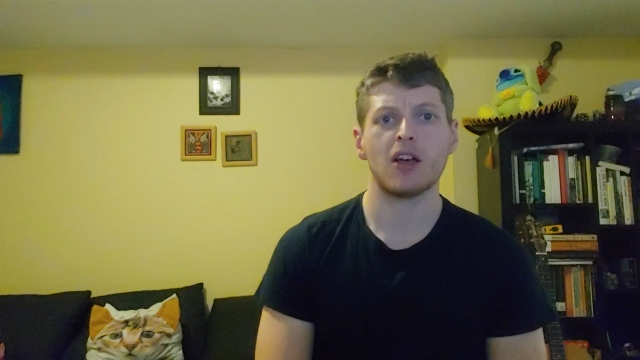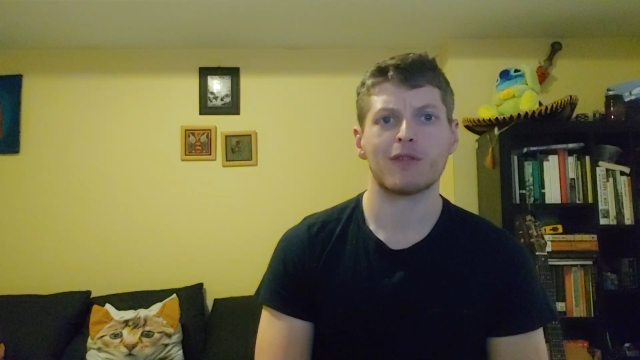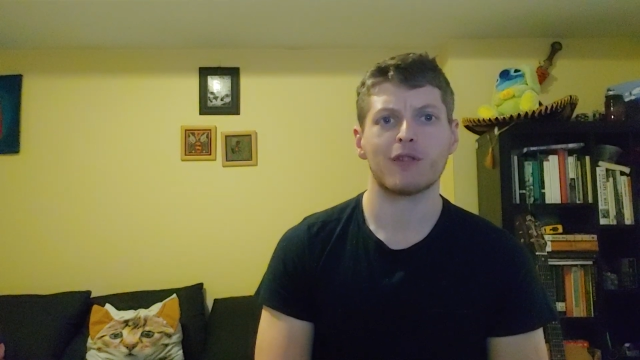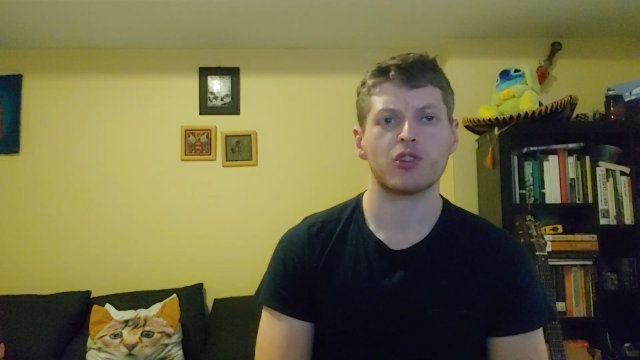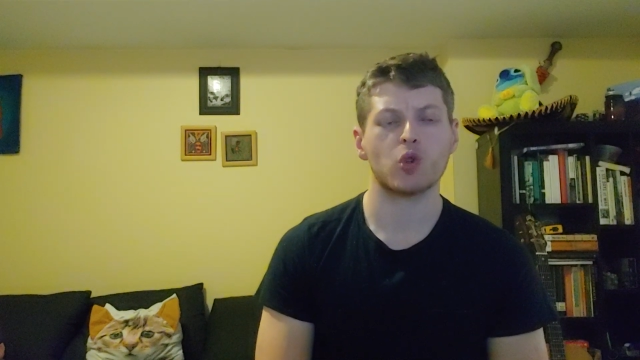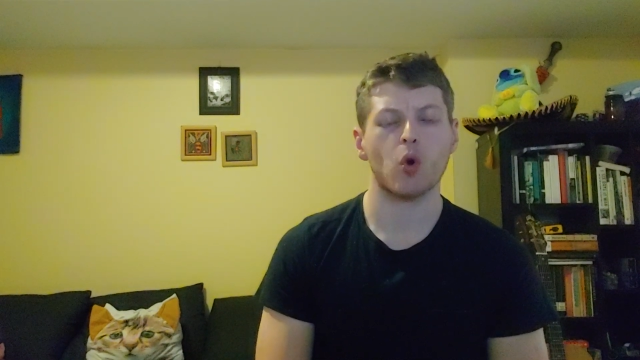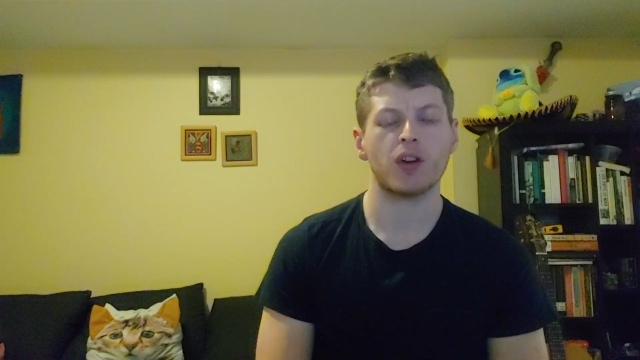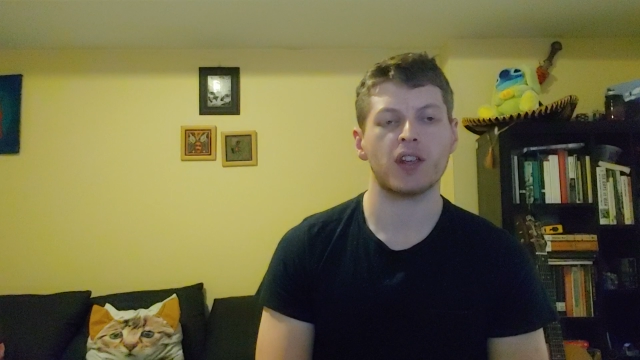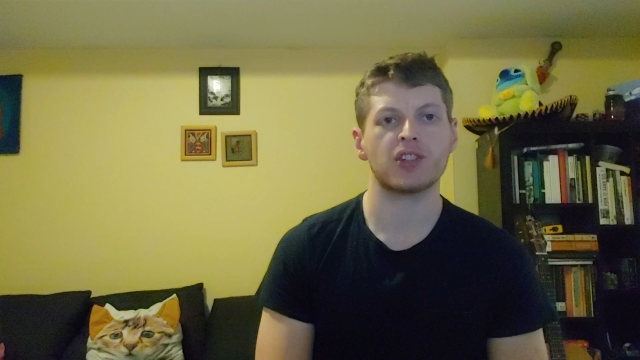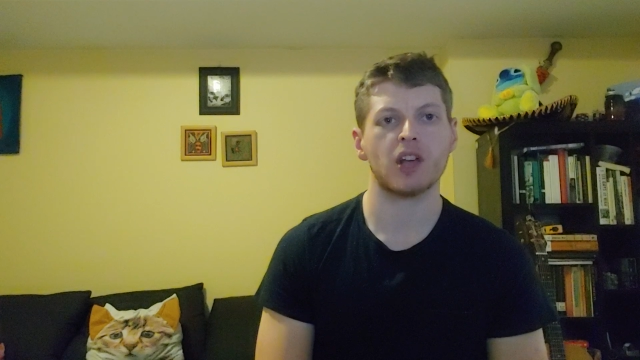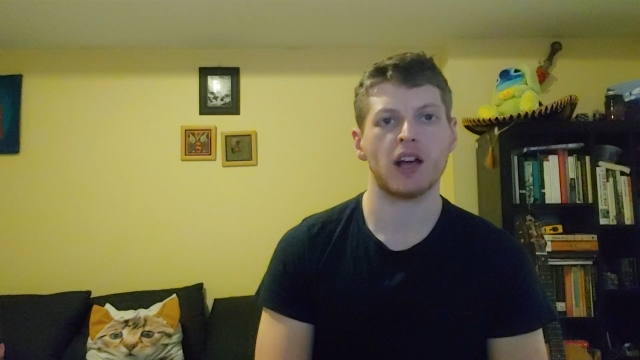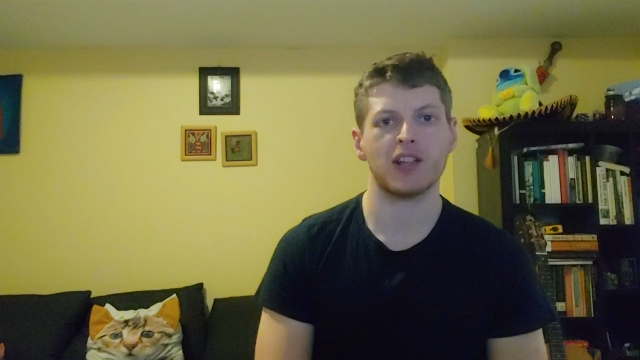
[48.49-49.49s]
for
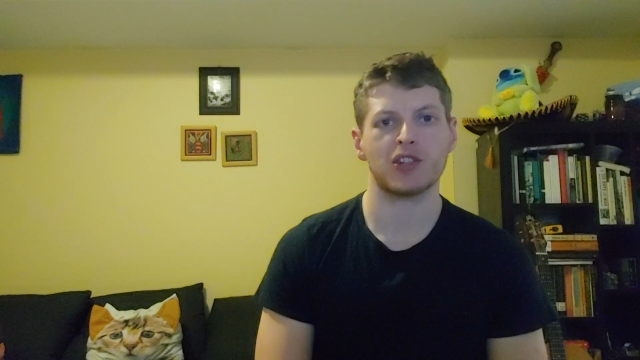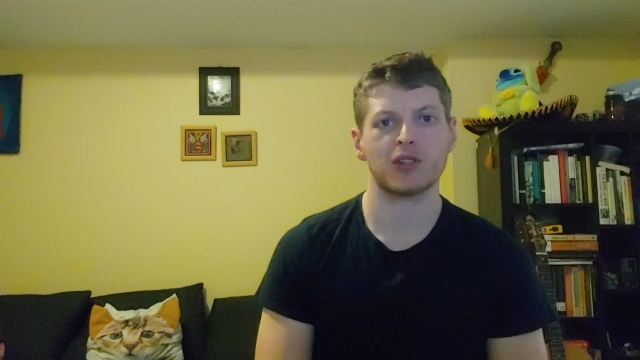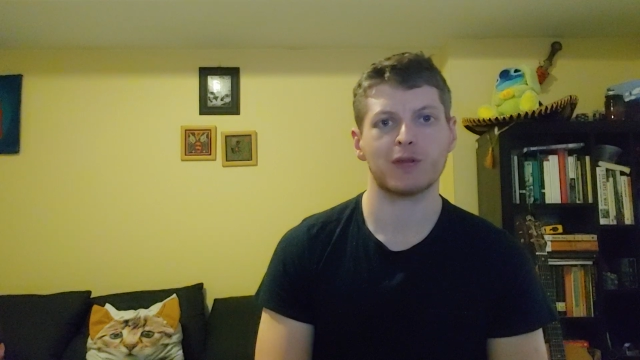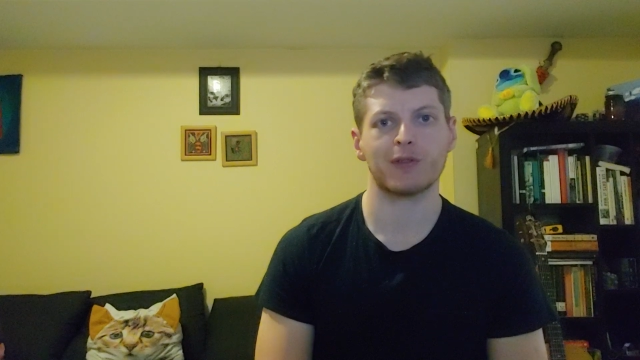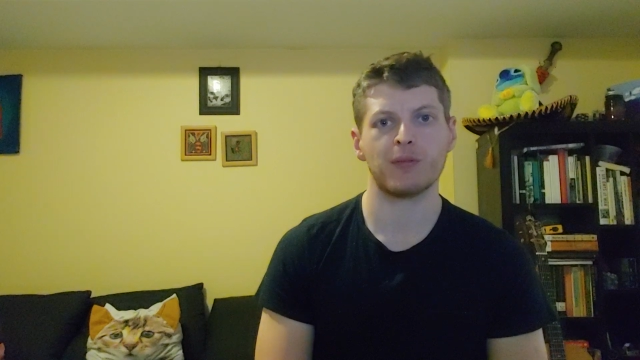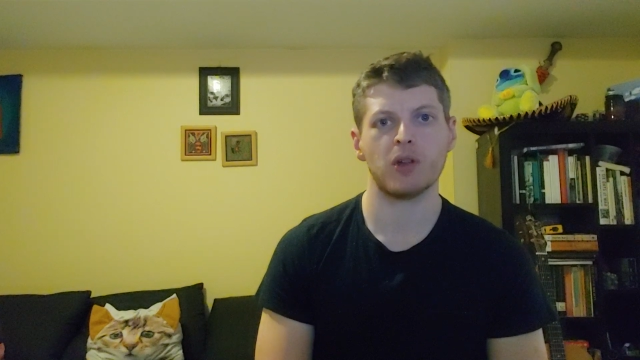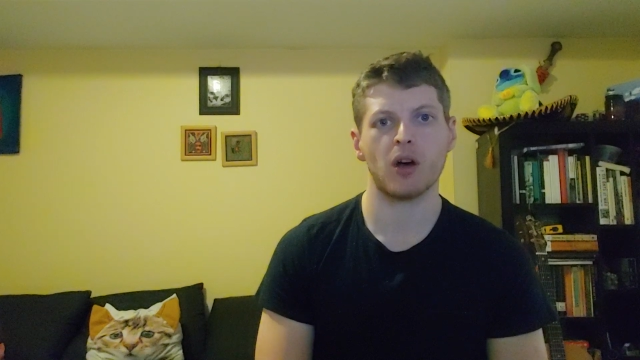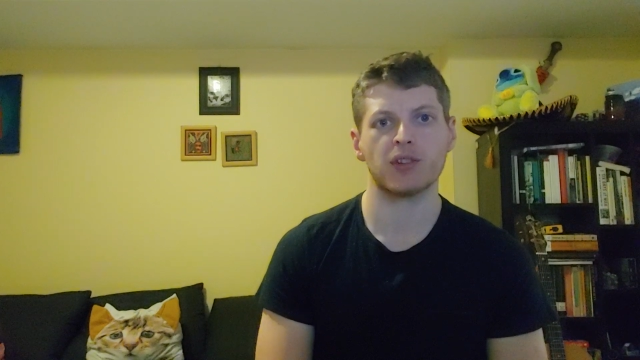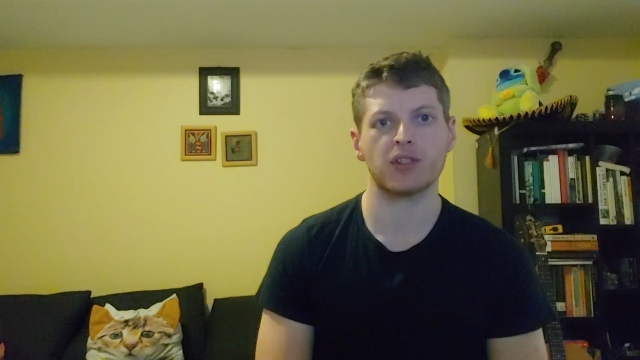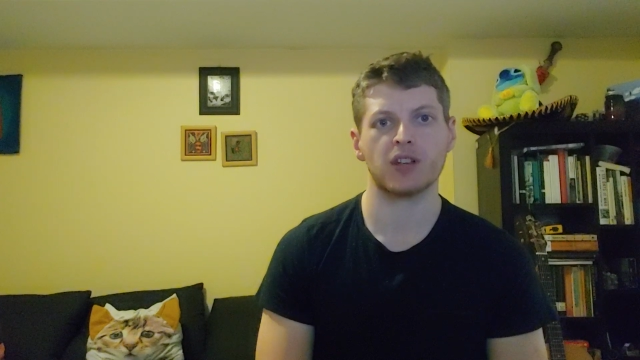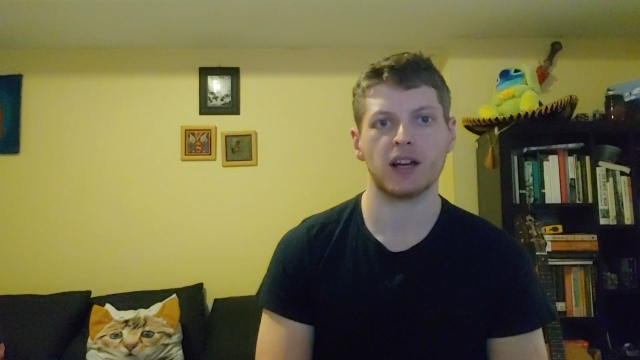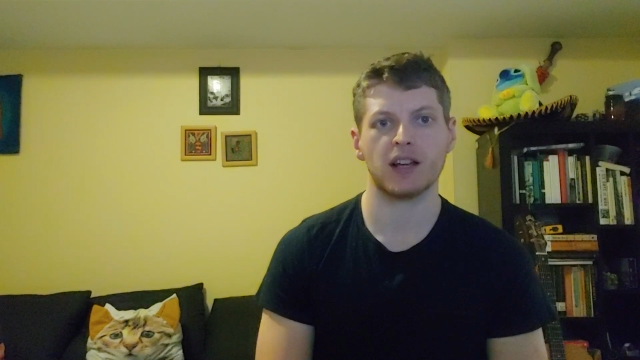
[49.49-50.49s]
sorting science from
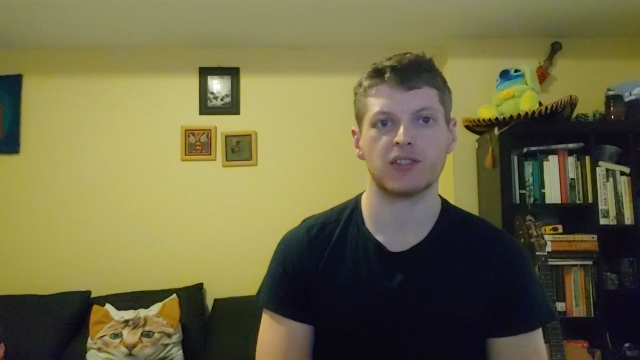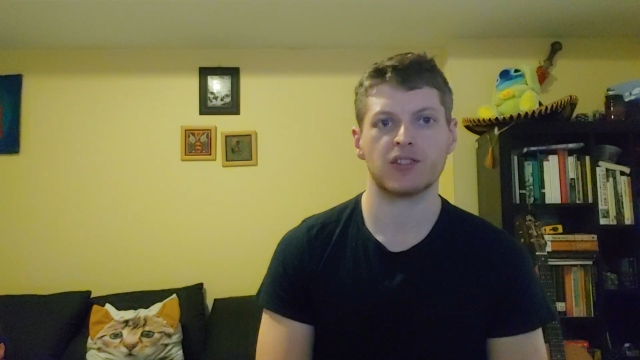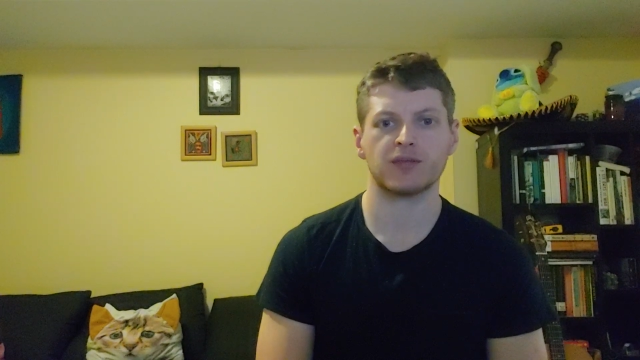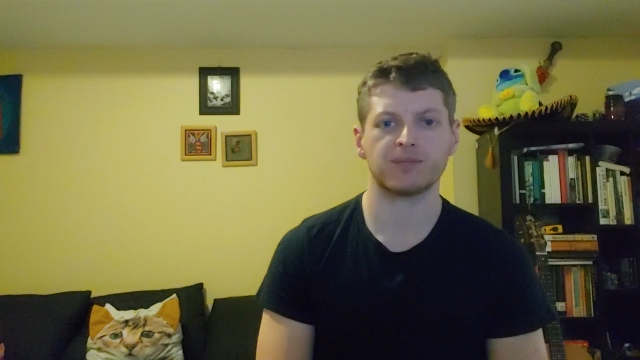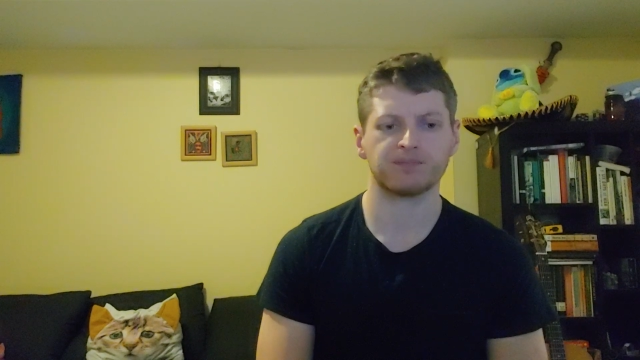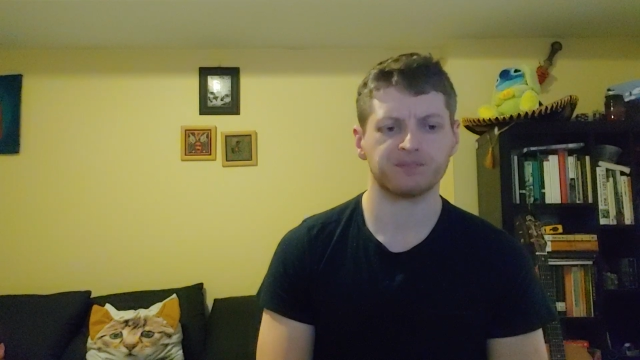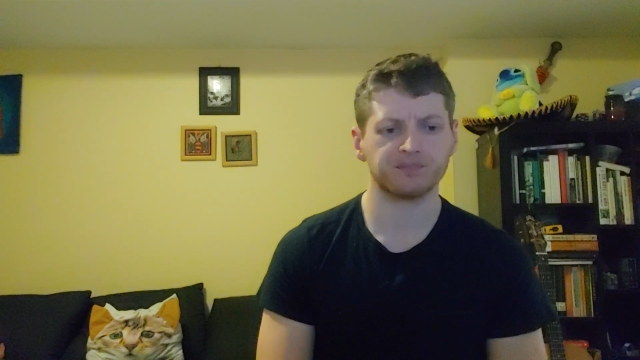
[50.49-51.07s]
non-science.